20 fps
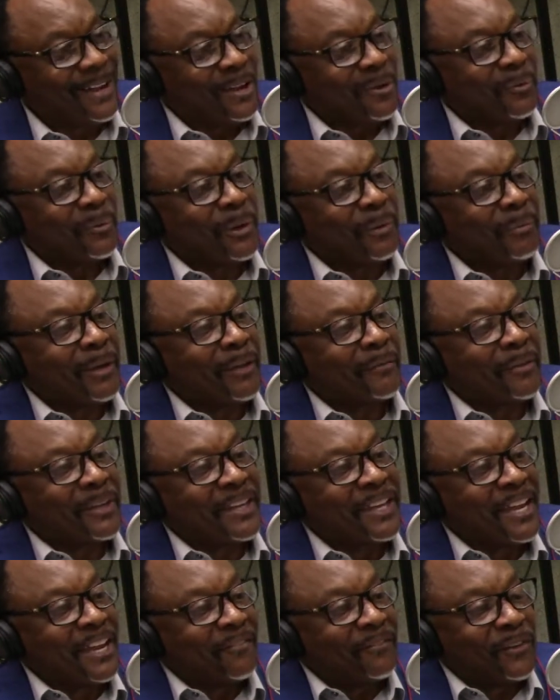
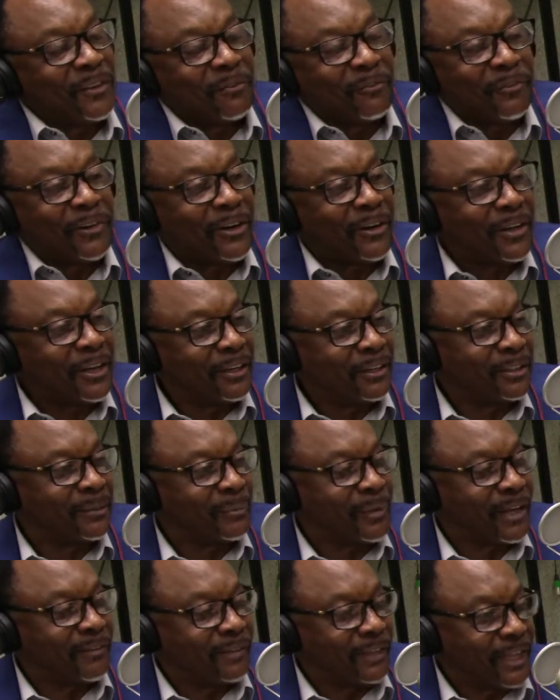If you're very healthy,
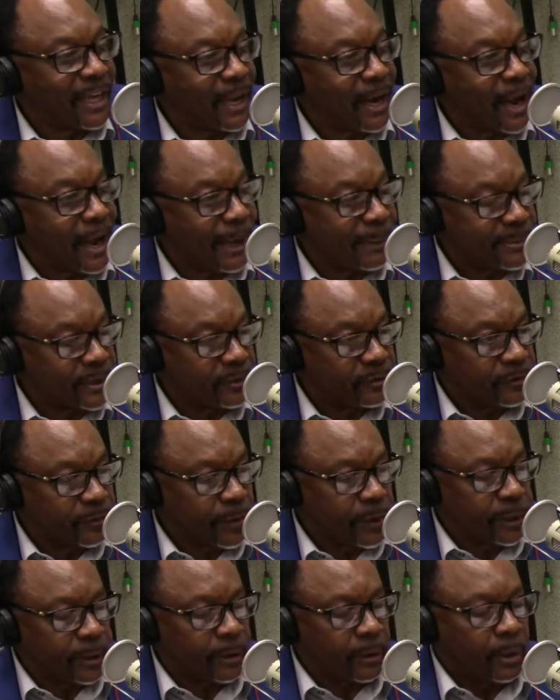we have a lot of options
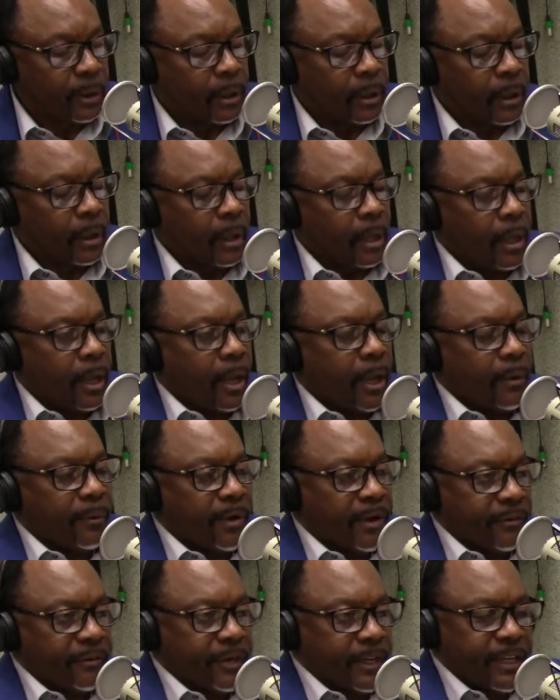for you.
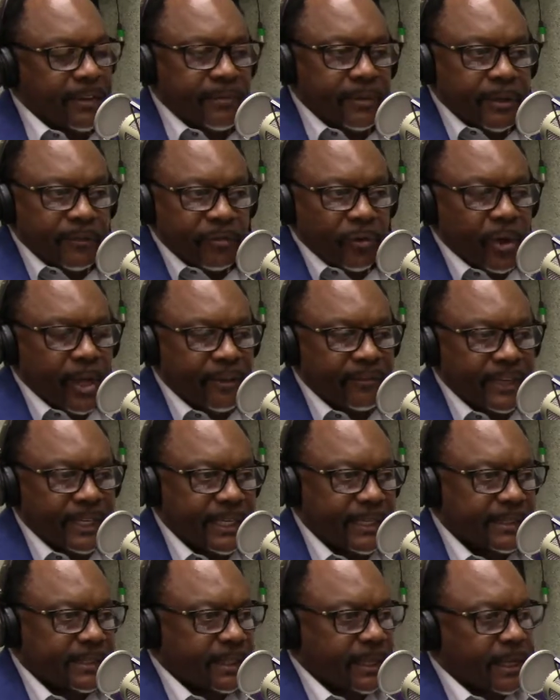However, even if you have
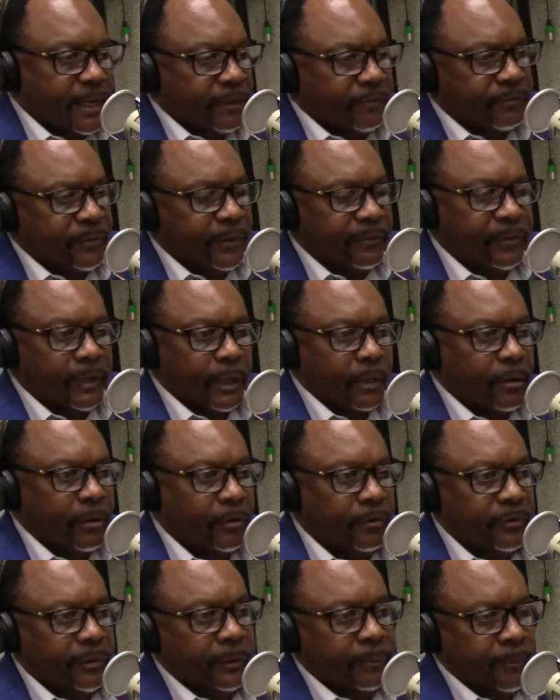AIDS today, of 50 and
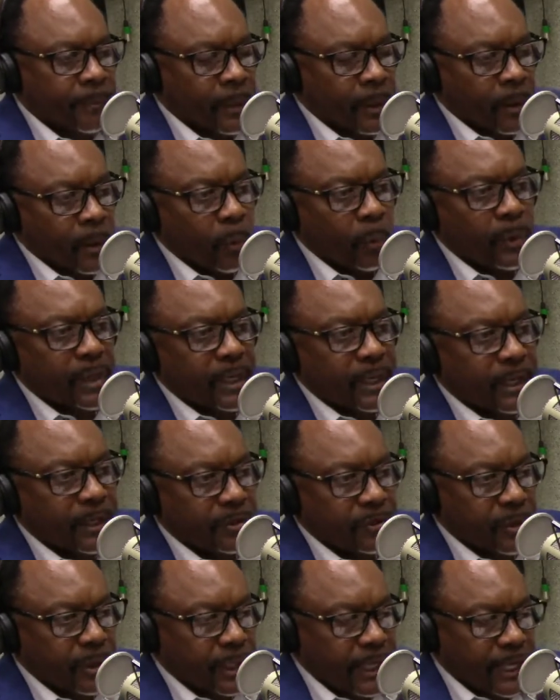over, we can
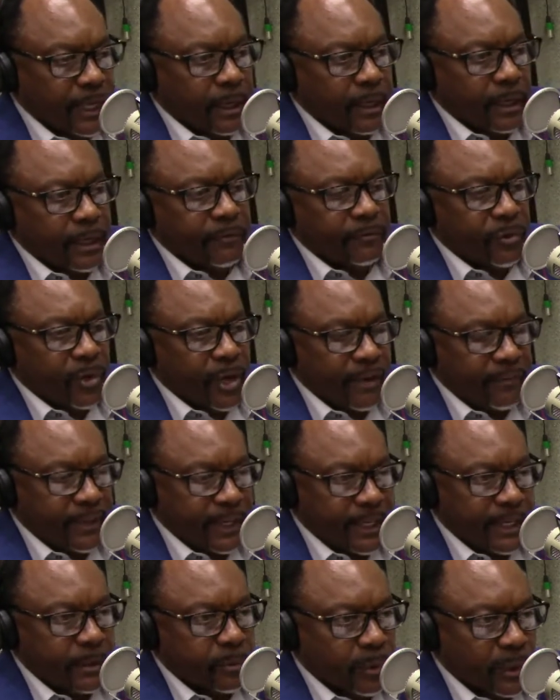get you if you have
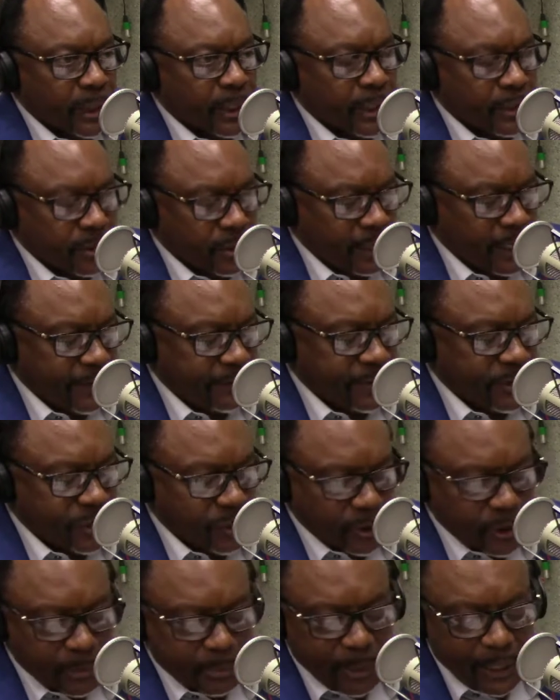AIDS, we can get your life
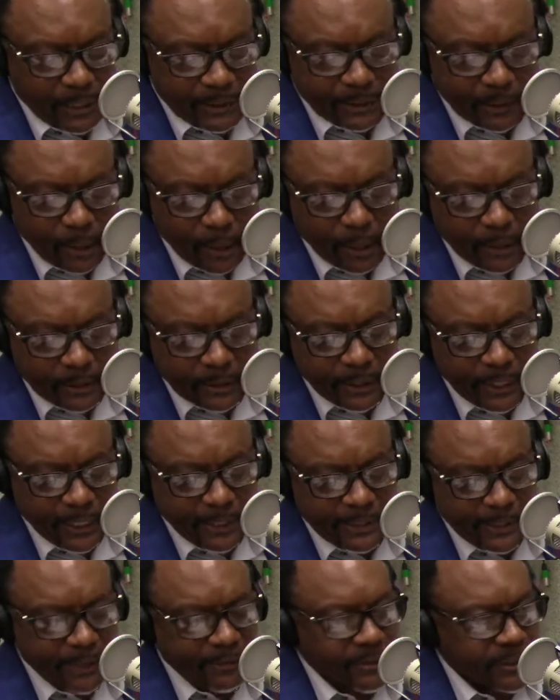insurance policy. Call us today at
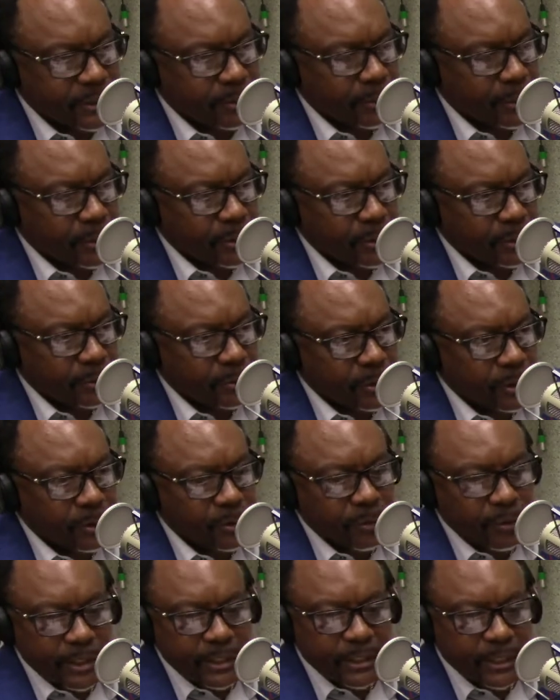
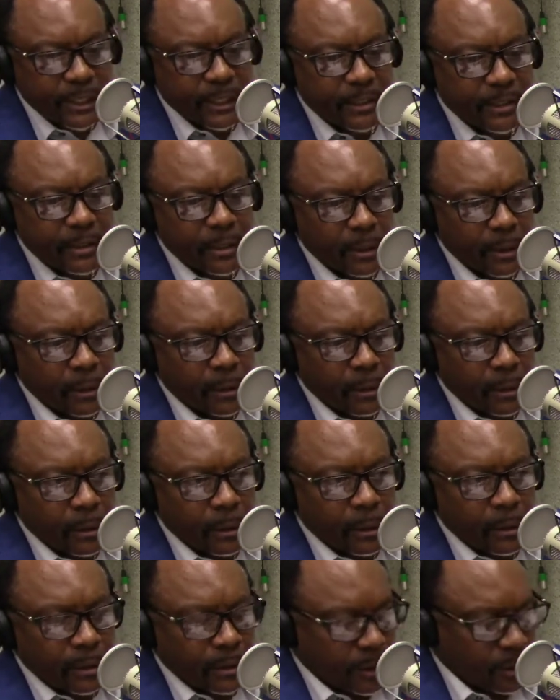
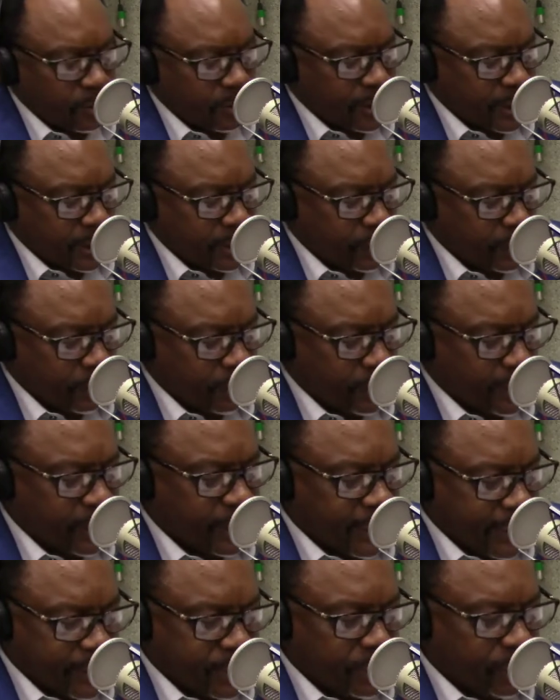702-236-2624.
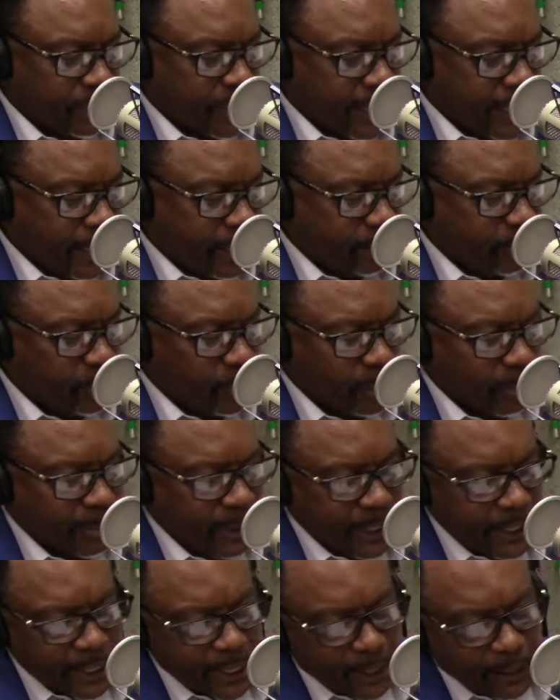Yes, you can pull
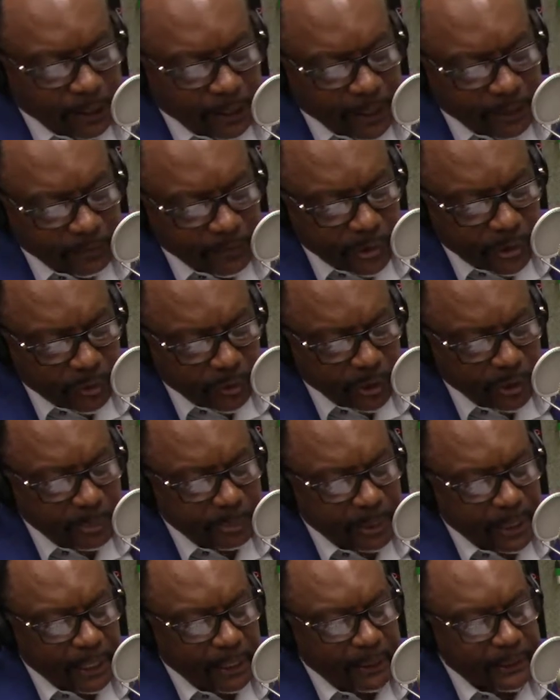money out of life insurance
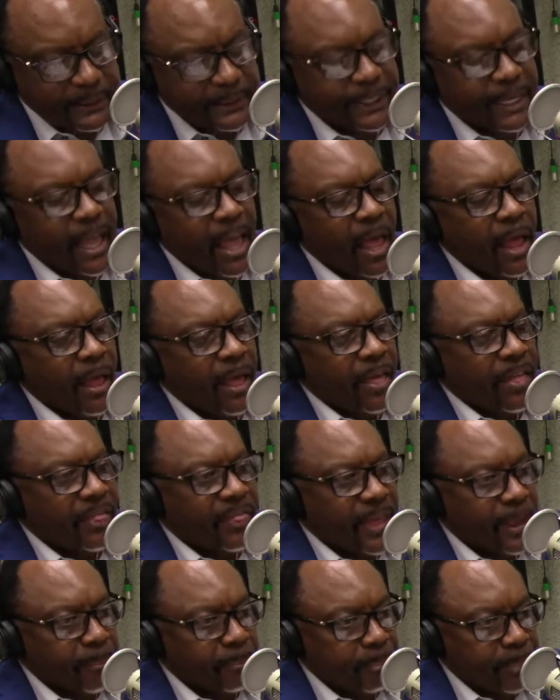policy
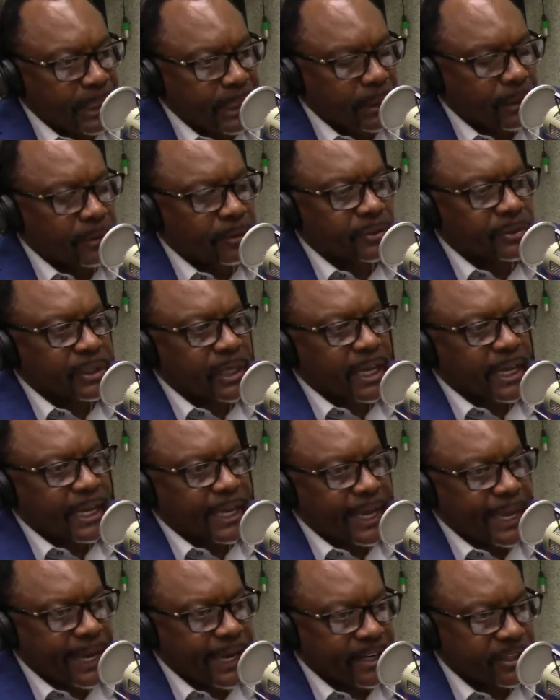that builds
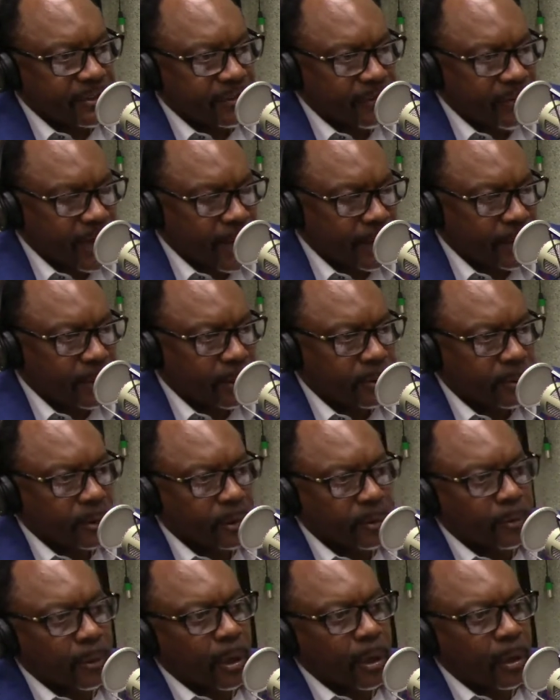cash value
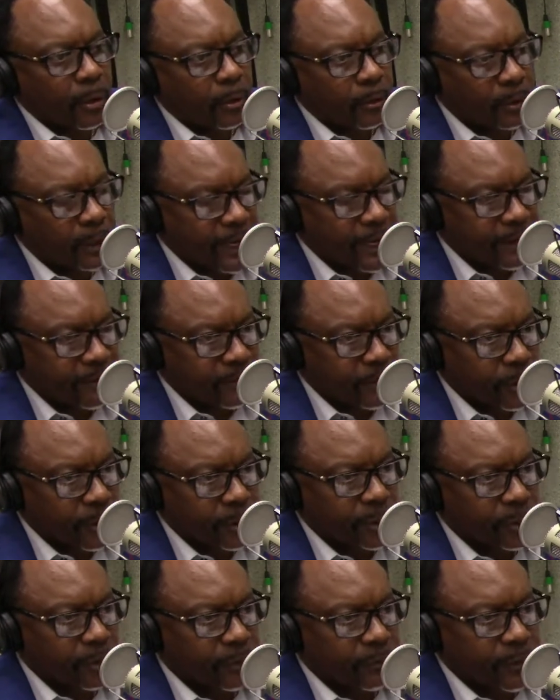through a whole life or
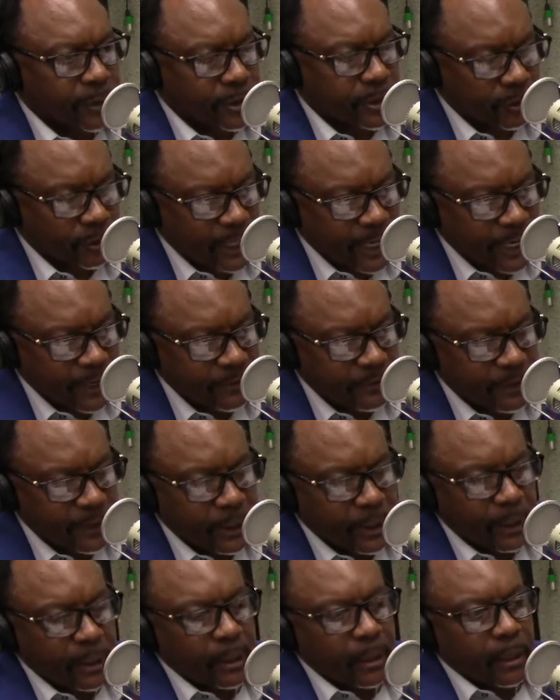universal life.
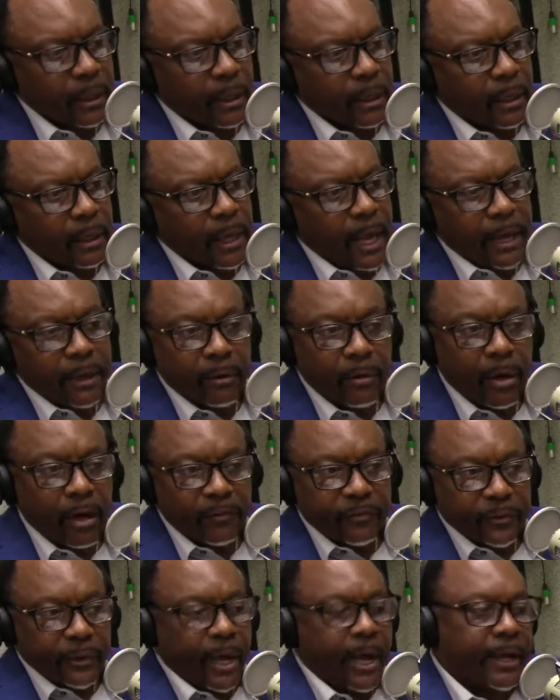I don't
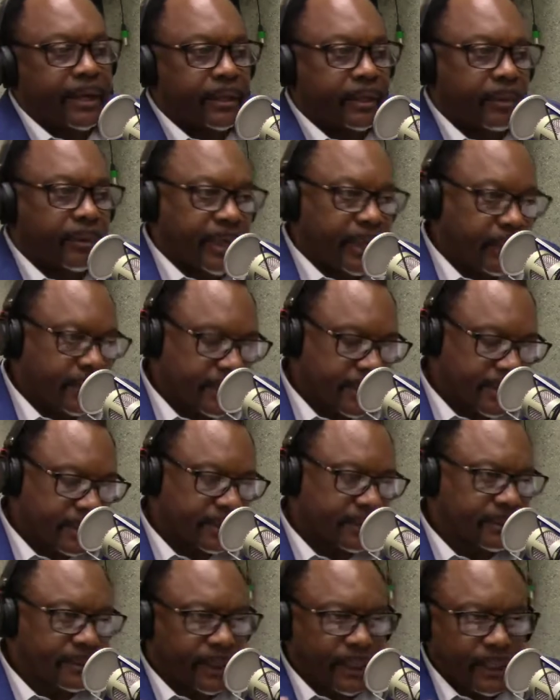offer
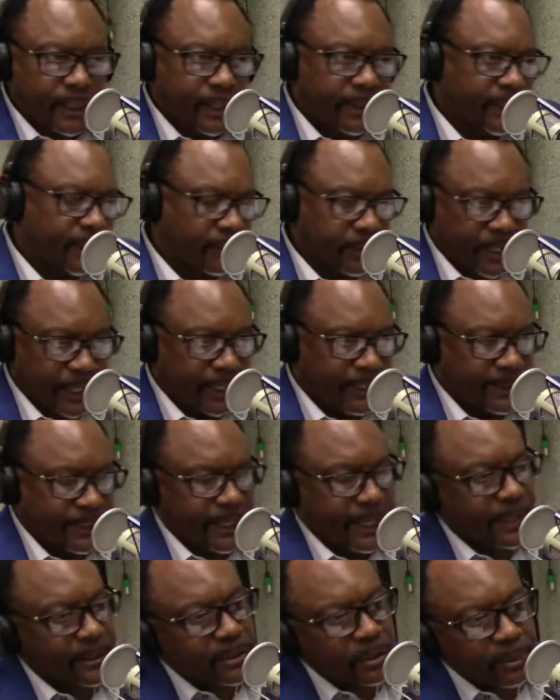IULs. Don't get into
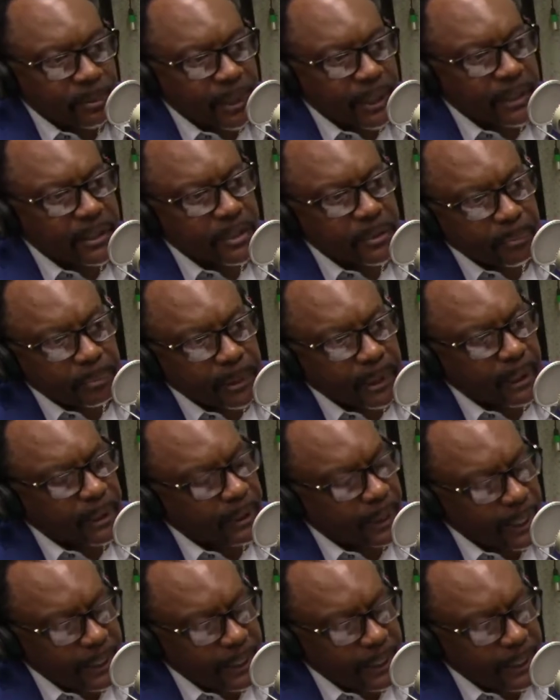that too much, but